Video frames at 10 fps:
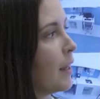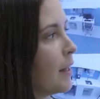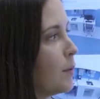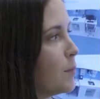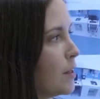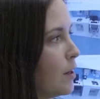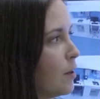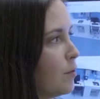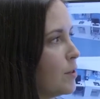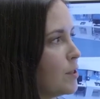can
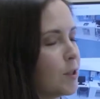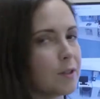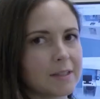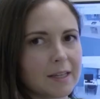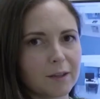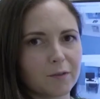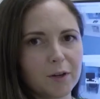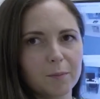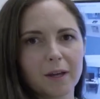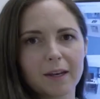observe the students in the
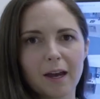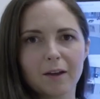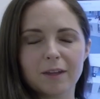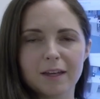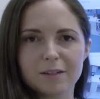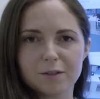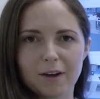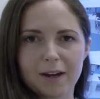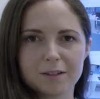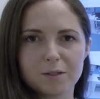room and how they
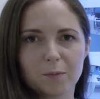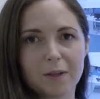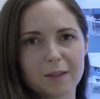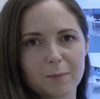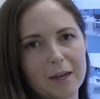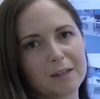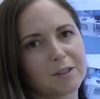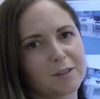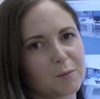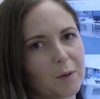interact with the
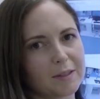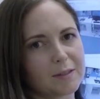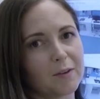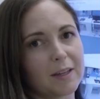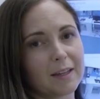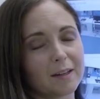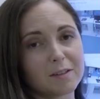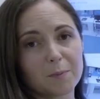patients whilst they're in there,